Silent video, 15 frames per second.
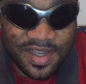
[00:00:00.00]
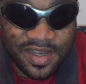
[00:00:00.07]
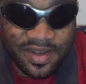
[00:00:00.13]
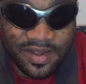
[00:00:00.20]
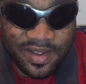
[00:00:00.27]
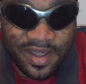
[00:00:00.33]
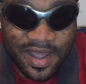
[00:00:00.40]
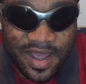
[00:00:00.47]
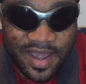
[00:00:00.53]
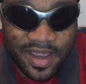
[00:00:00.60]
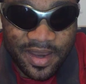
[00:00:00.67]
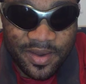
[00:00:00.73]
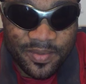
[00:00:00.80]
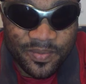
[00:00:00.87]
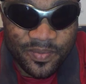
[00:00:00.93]
tell your
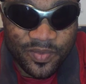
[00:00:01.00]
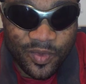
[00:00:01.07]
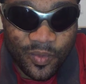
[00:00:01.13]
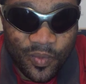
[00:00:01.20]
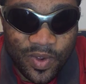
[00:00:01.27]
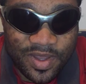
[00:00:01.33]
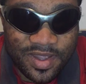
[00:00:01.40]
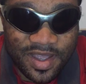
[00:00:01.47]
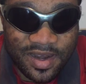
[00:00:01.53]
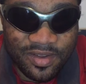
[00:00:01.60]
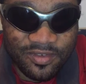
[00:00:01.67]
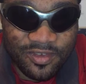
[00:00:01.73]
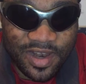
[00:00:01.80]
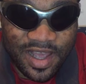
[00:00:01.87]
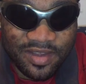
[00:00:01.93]
guy what kind
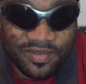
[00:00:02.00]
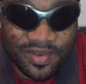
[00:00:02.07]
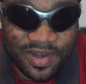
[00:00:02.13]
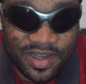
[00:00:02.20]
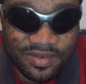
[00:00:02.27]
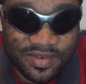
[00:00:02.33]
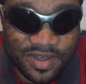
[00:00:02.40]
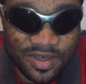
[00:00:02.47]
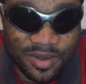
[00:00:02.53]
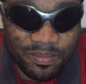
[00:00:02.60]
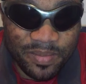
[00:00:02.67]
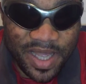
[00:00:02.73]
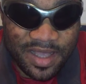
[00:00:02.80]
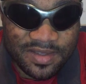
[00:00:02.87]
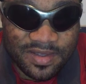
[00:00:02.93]
of life you lived in the
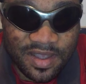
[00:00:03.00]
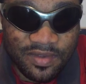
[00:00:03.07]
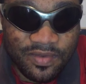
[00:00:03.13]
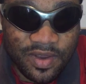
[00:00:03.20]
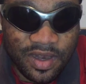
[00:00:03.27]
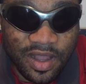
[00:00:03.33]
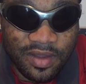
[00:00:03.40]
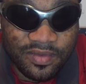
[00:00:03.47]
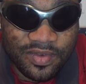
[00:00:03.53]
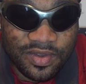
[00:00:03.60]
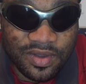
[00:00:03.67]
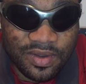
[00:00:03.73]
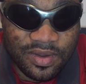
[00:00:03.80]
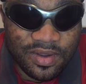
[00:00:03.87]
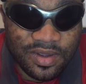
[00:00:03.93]
past. If he
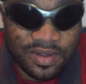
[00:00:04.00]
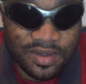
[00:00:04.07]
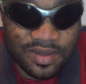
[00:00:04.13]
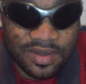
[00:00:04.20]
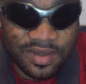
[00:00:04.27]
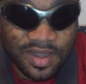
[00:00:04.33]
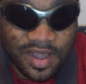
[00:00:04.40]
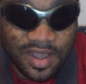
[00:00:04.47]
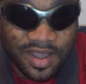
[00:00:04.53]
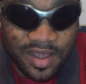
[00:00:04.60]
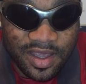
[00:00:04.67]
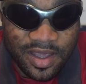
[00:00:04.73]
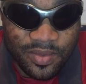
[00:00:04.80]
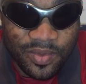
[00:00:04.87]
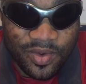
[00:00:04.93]
loves you, good.
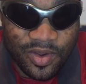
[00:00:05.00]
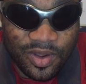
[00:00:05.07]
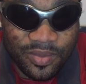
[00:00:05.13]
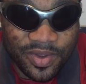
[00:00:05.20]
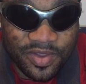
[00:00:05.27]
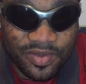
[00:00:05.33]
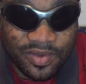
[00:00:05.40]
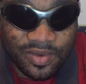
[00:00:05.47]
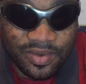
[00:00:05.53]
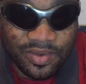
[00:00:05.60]
He will go on with